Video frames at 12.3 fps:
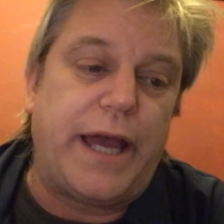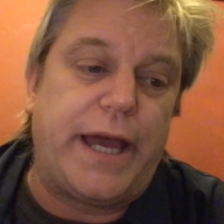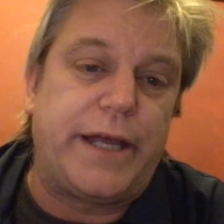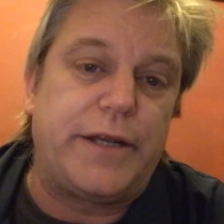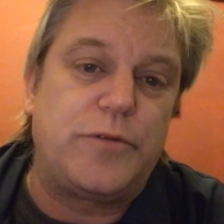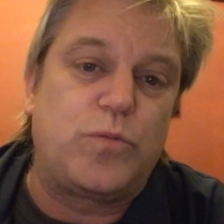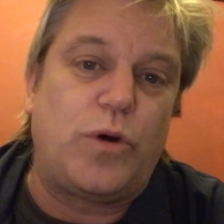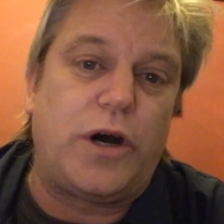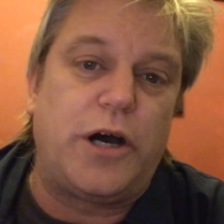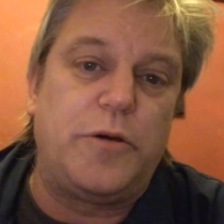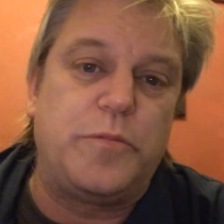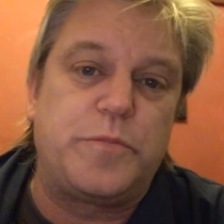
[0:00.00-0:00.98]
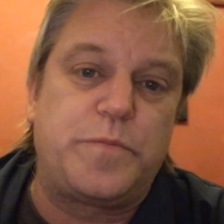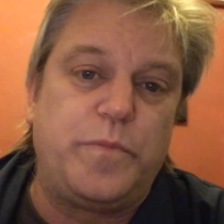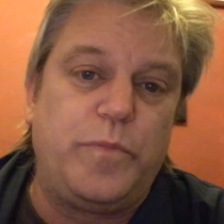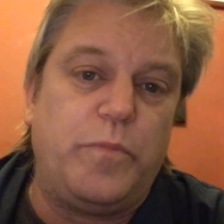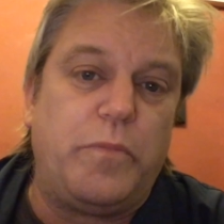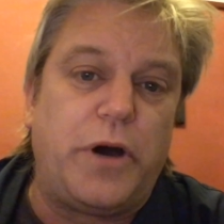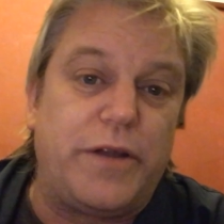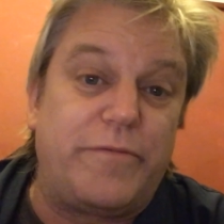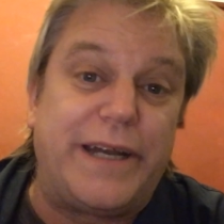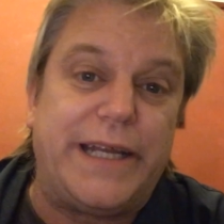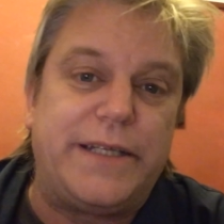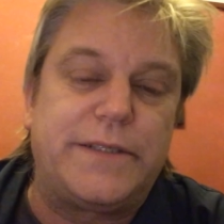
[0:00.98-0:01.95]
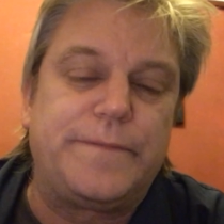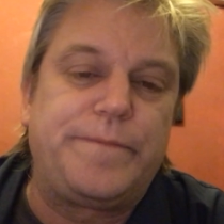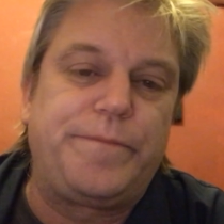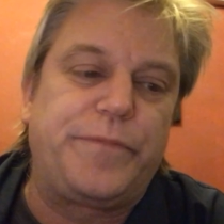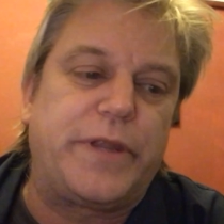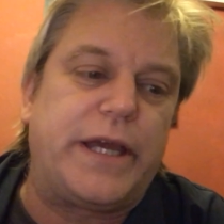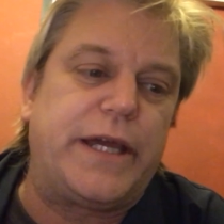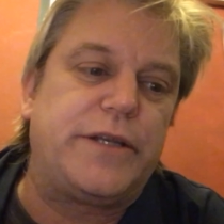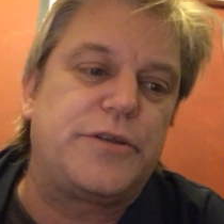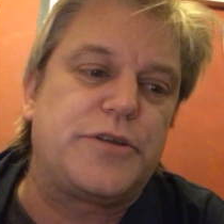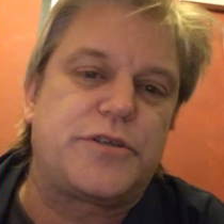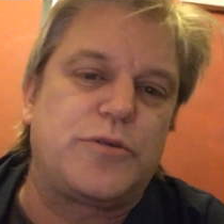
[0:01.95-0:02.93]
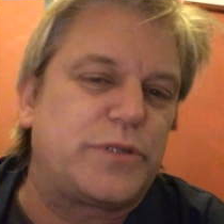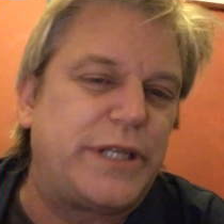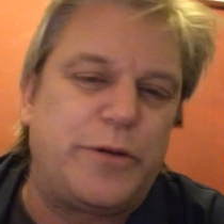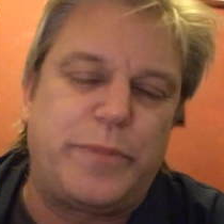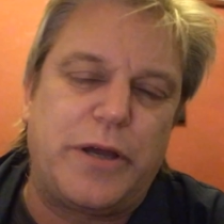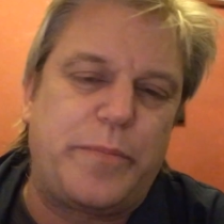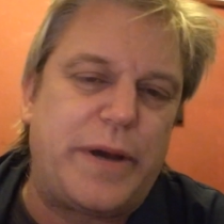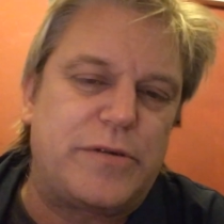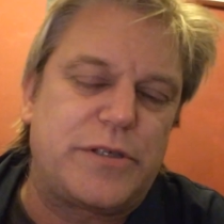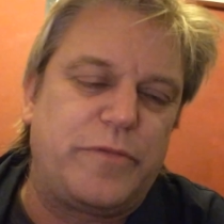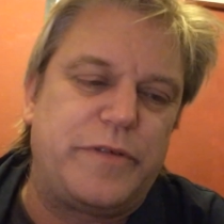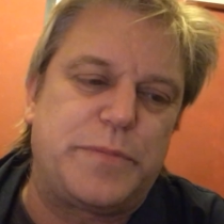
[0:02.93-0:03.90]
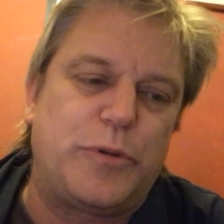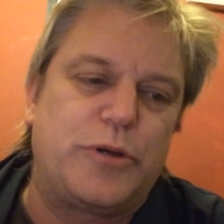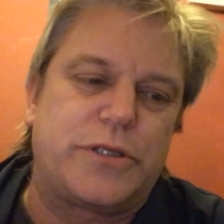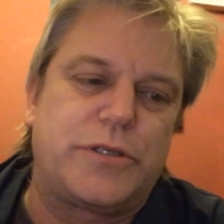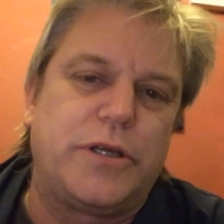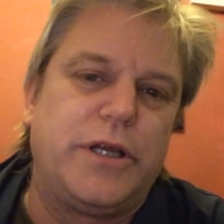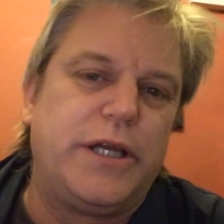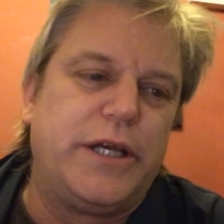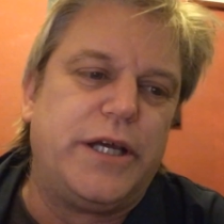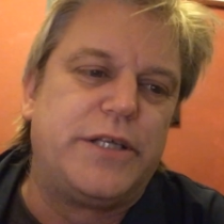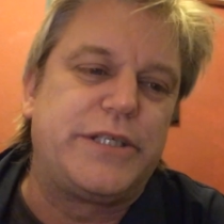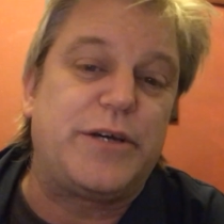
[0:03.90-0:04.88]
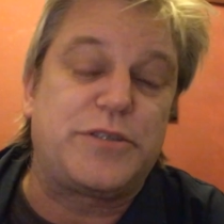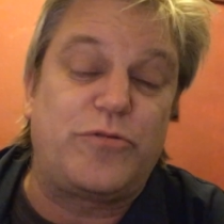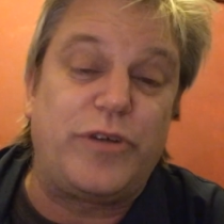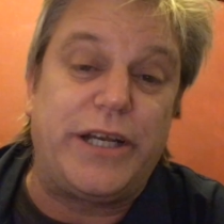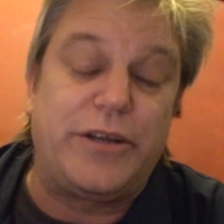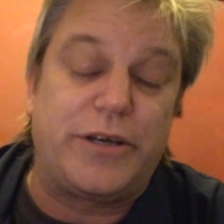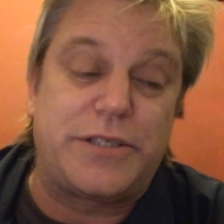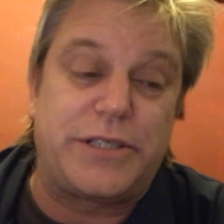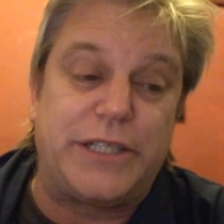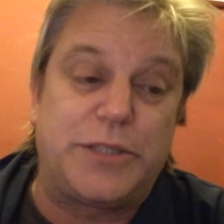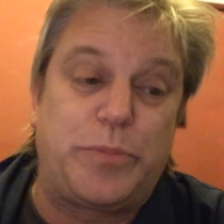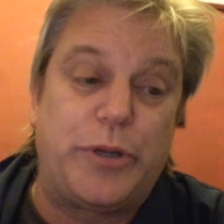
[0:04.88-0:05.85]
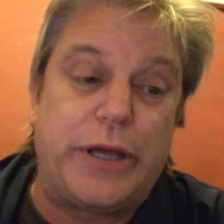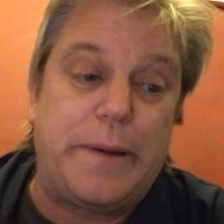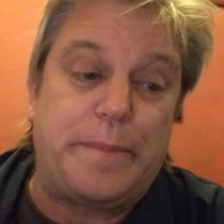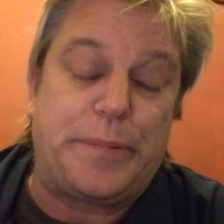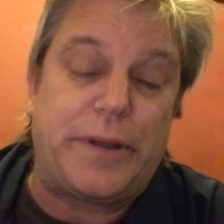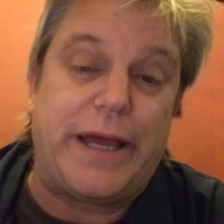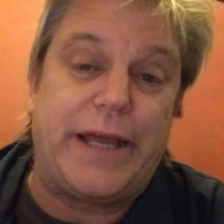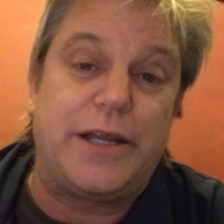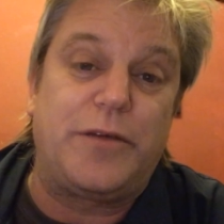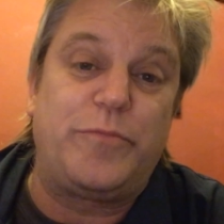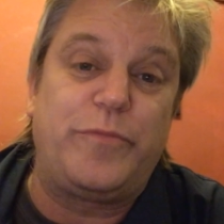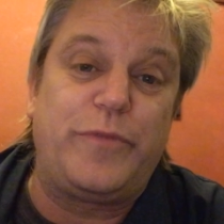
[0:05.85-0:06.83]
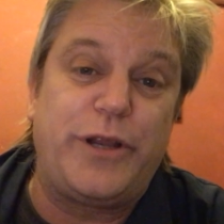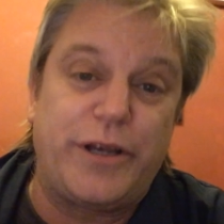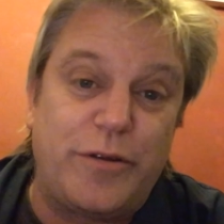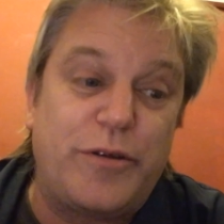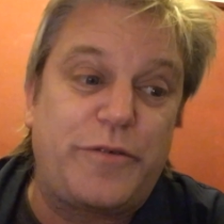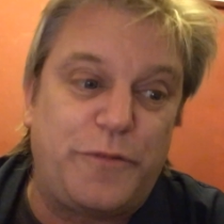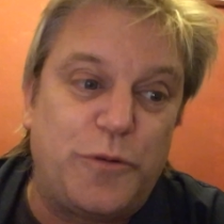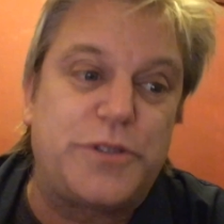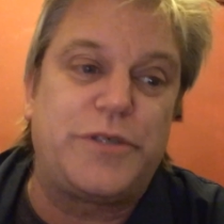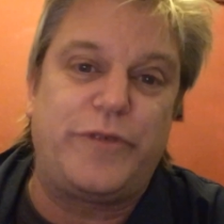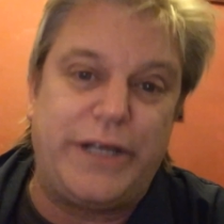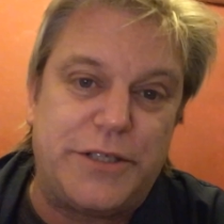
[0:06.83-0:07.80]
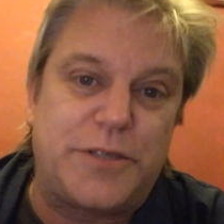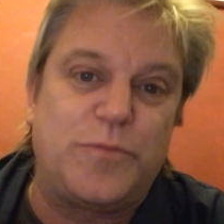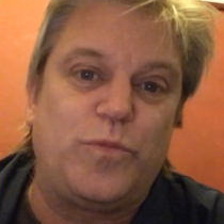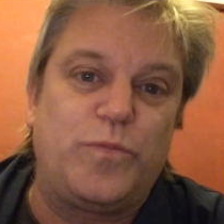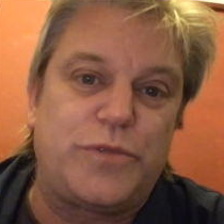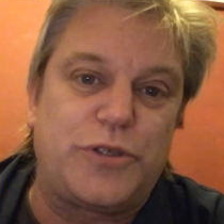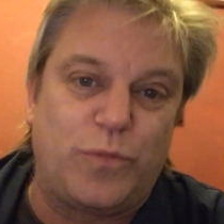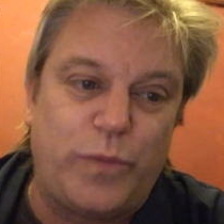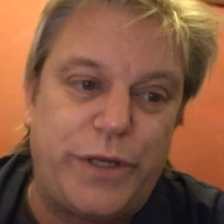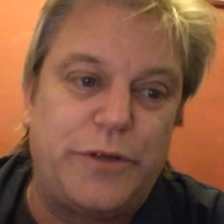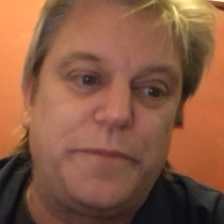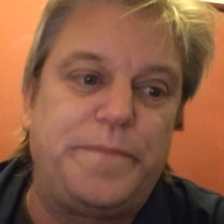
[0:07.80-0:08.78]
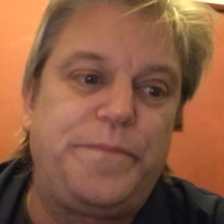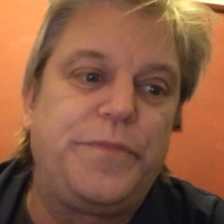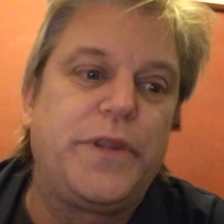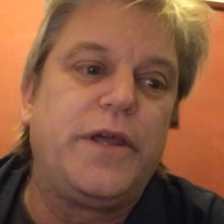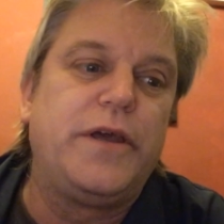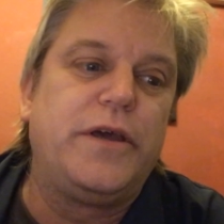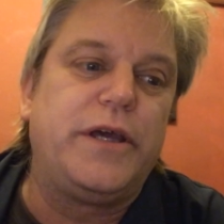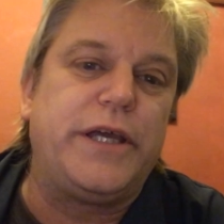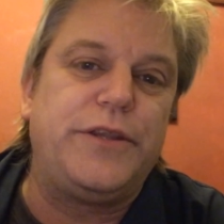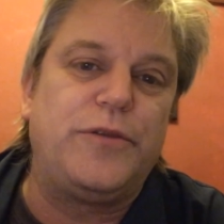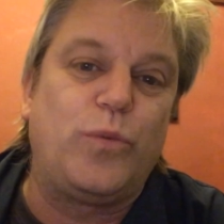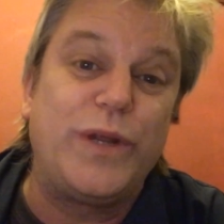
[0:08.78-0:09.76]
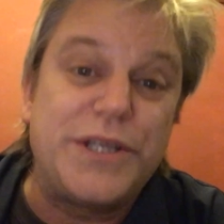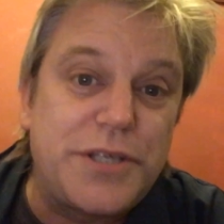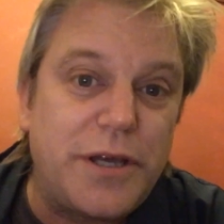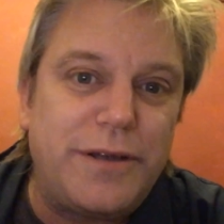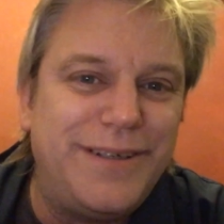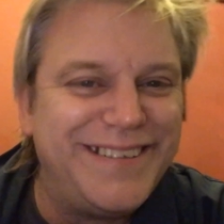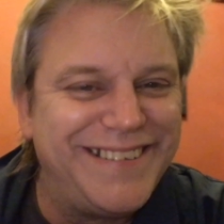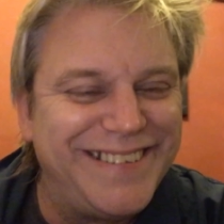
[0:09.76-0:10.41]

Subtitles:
and what I might read and just talked a little bit about some of his books. So that was a really nice thing to put up, and I'm really looking forward to reading some John Wyndham in the winter,